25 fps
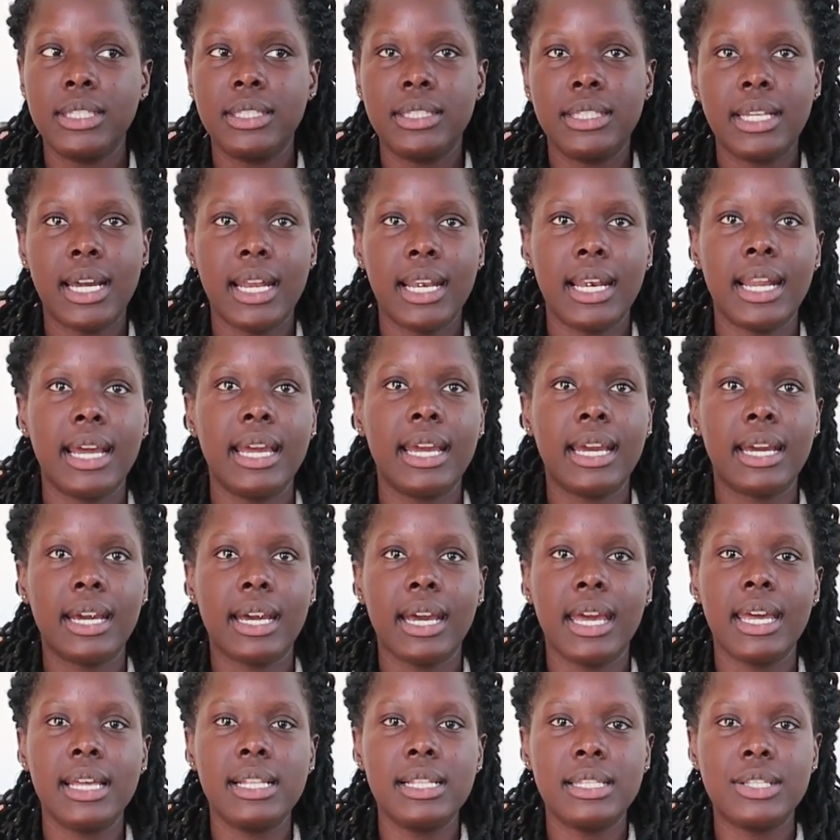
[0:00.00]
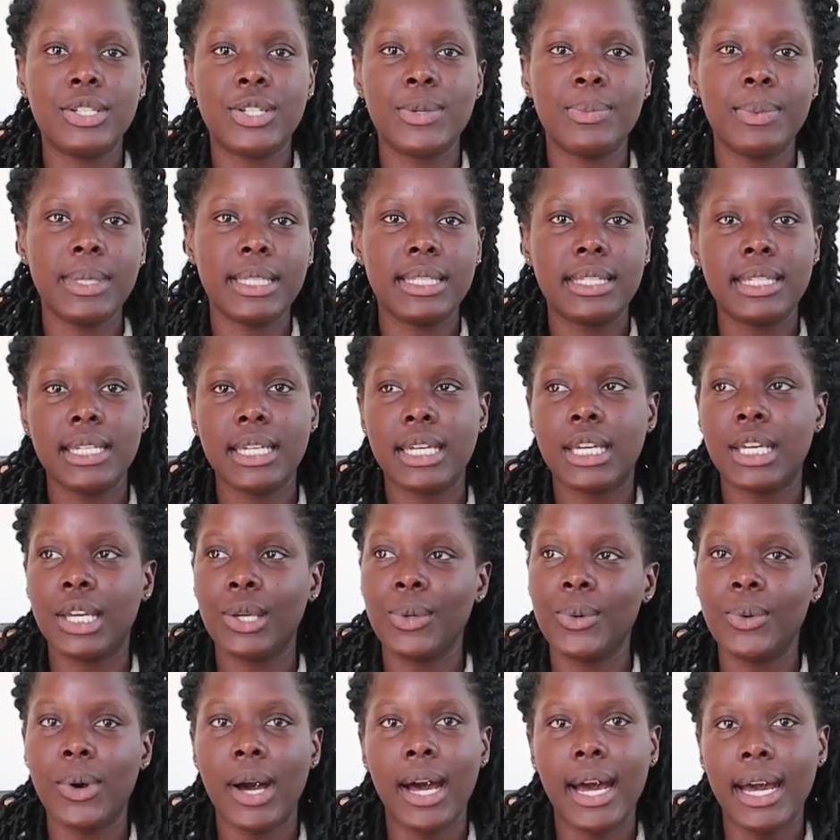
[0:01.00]
They're like
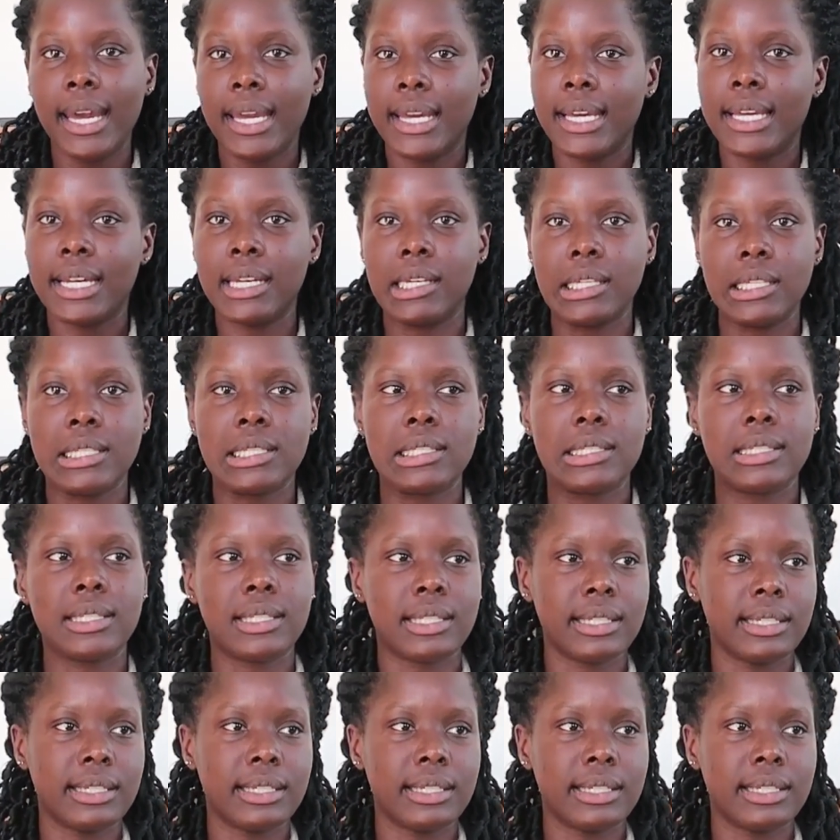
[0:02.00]
LGBTQI is